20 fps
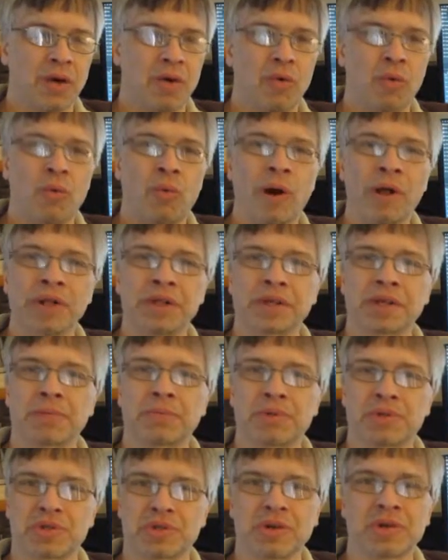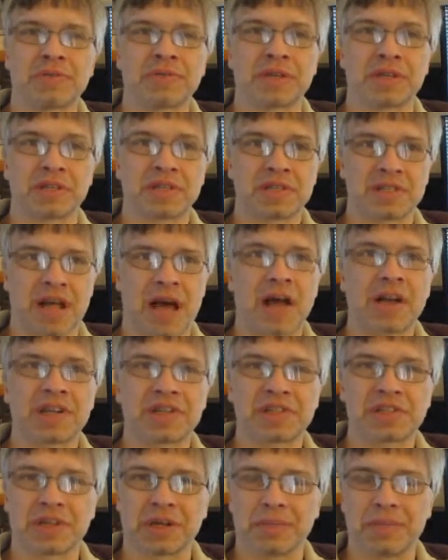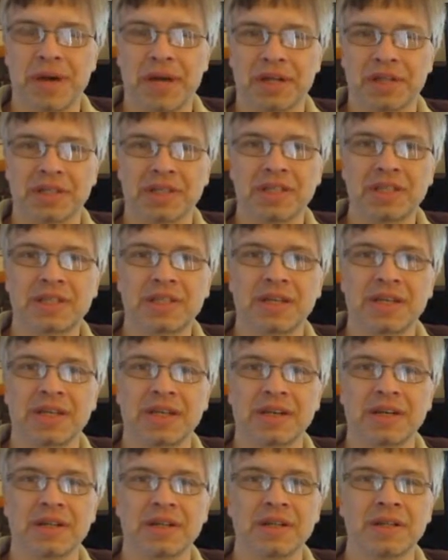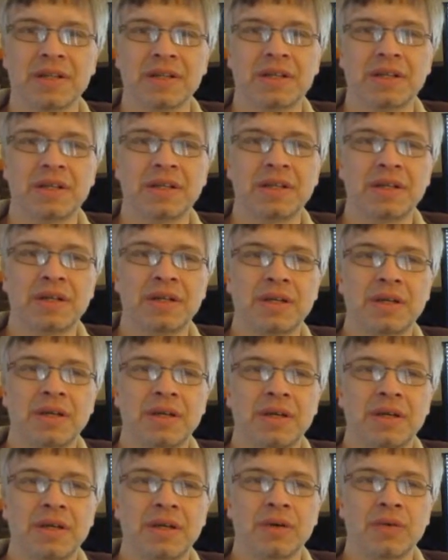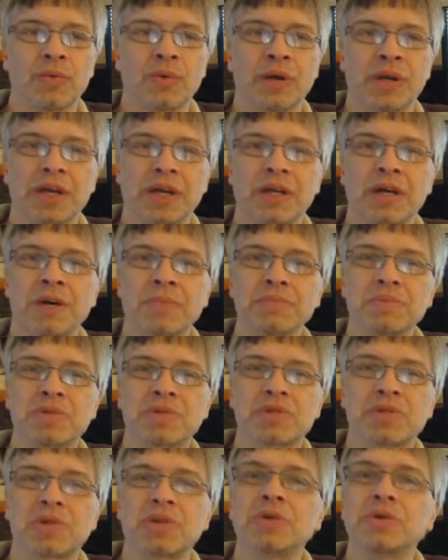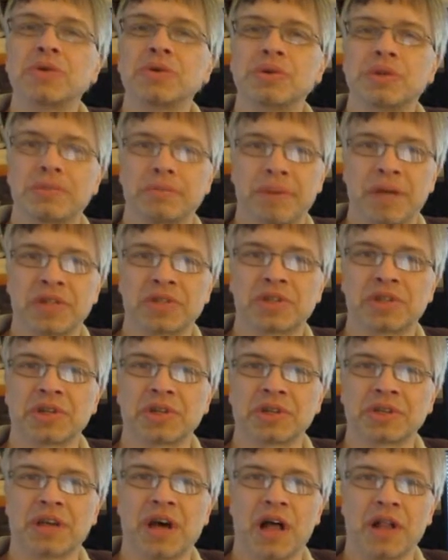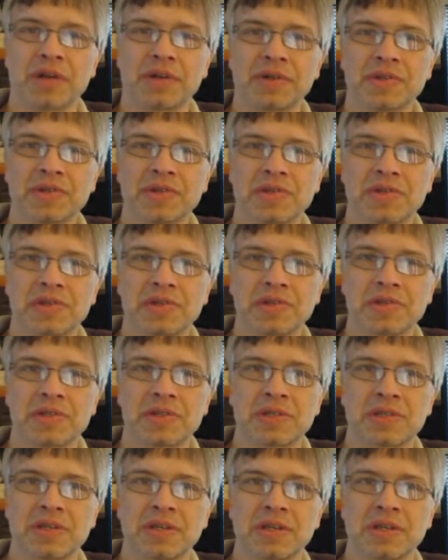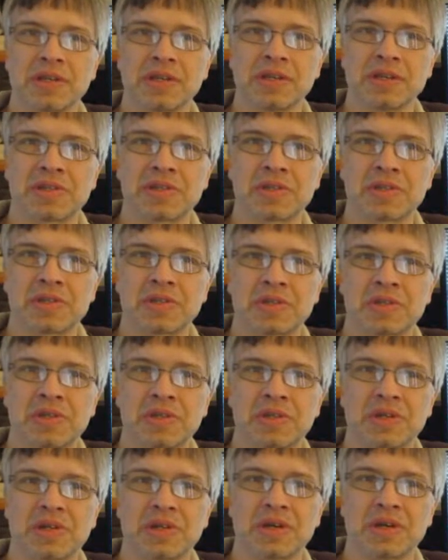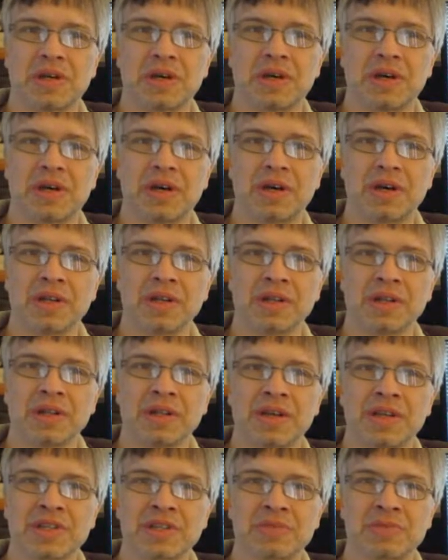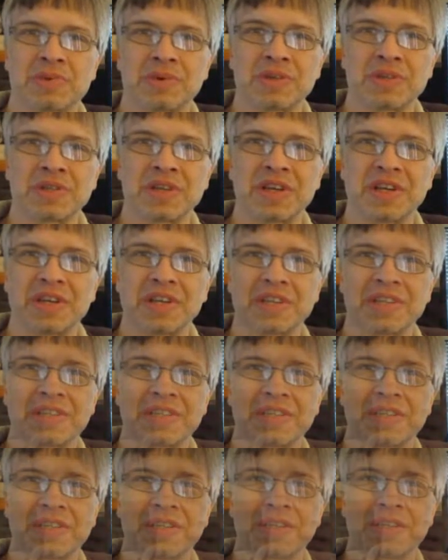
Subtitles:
while it can preserve an astonishing amount of detail, when it comes to dimensional tolerances, it's less precise.